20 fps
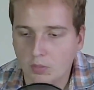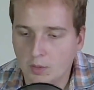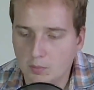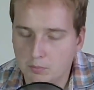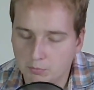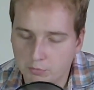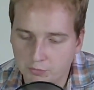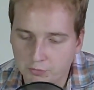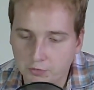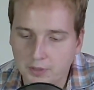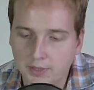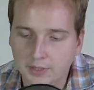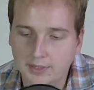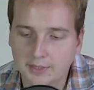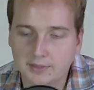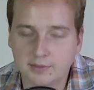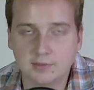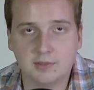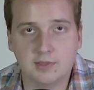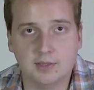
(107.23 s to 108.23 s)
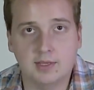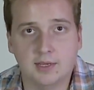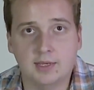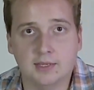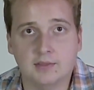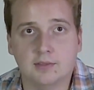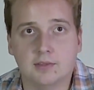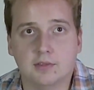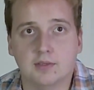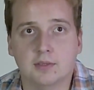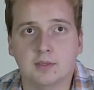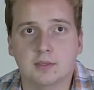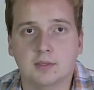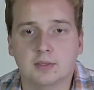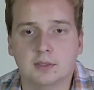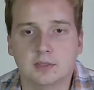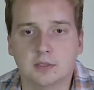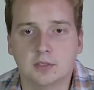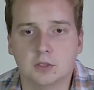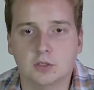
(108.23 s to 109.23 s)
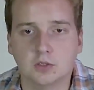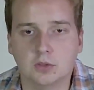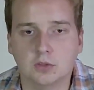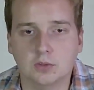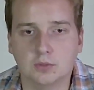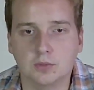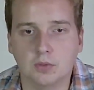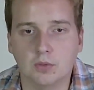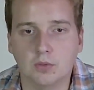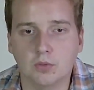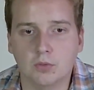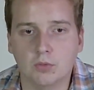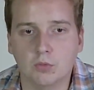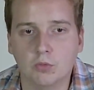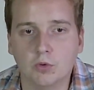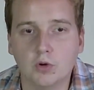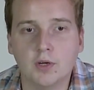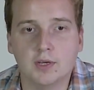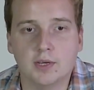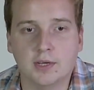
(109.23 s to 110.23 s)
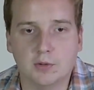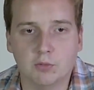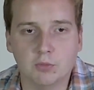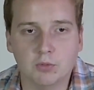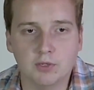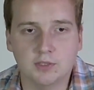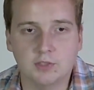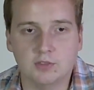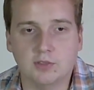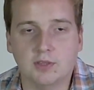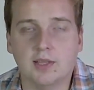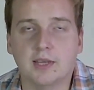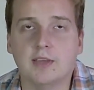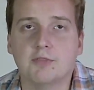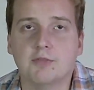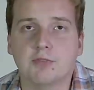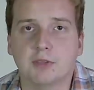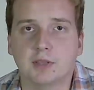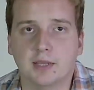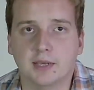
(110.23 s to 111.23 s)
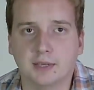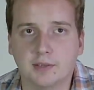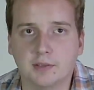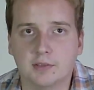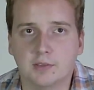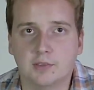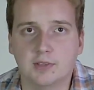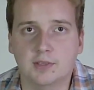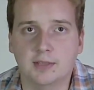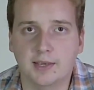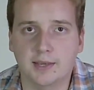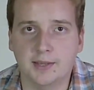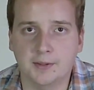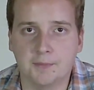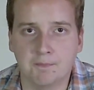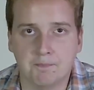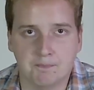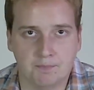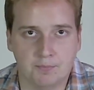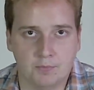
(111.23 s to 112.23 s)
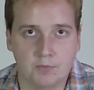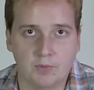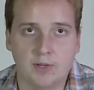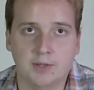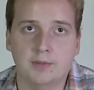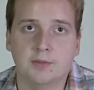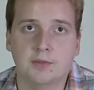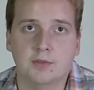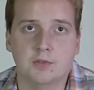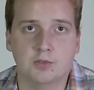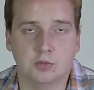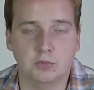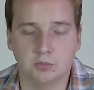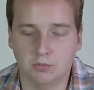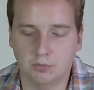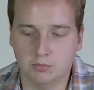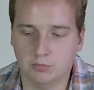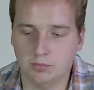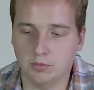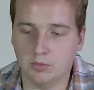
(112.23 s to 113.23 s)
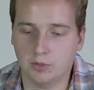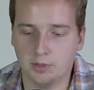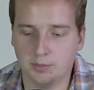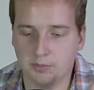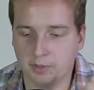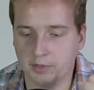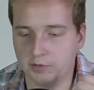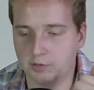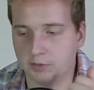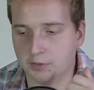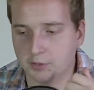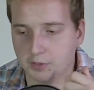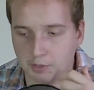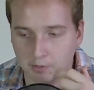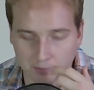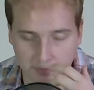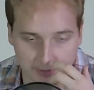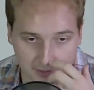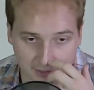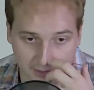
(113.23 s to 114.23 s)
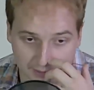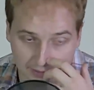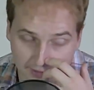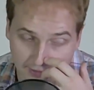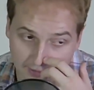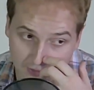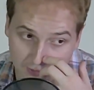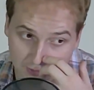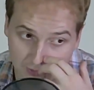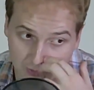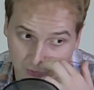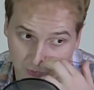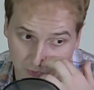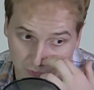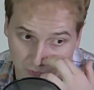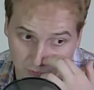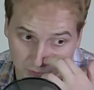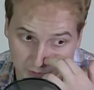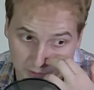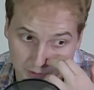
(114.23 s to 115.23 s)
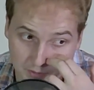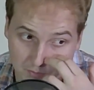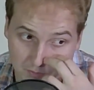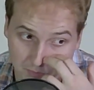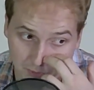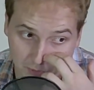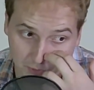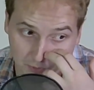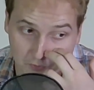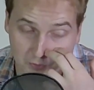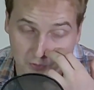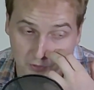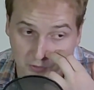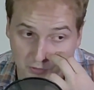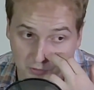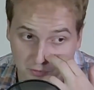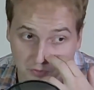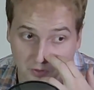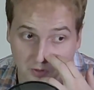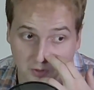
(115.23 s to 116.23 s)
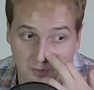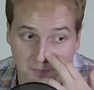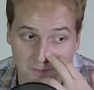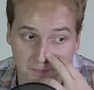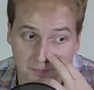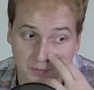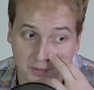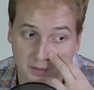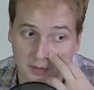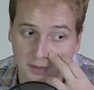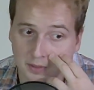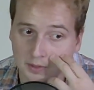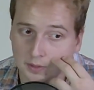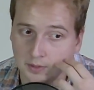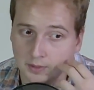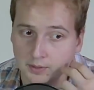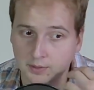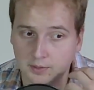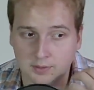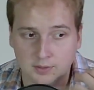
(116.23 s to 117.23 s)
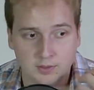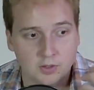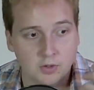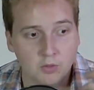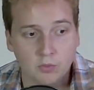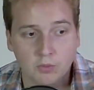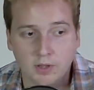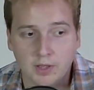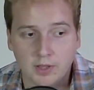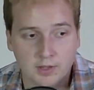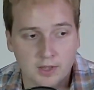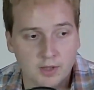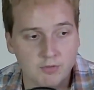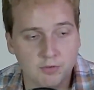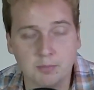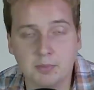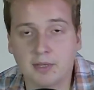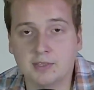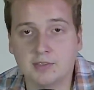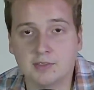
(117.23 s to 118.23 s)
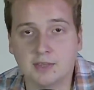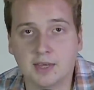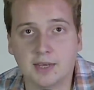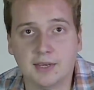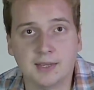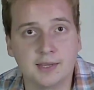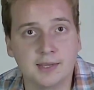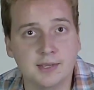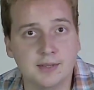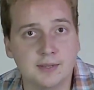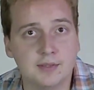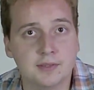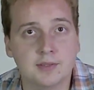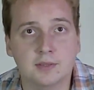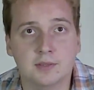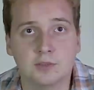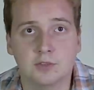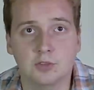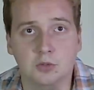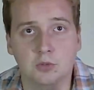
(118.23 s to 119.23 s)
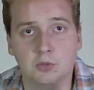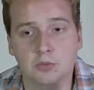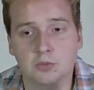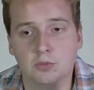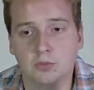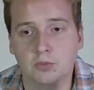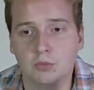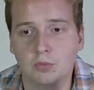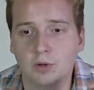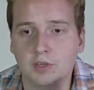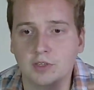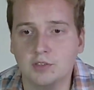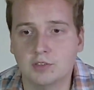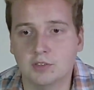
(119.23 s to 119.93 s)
Before I get into that, what is life like today, right? So what am I talking about? I think it's really important, first of all, everybody's got to eat. So what is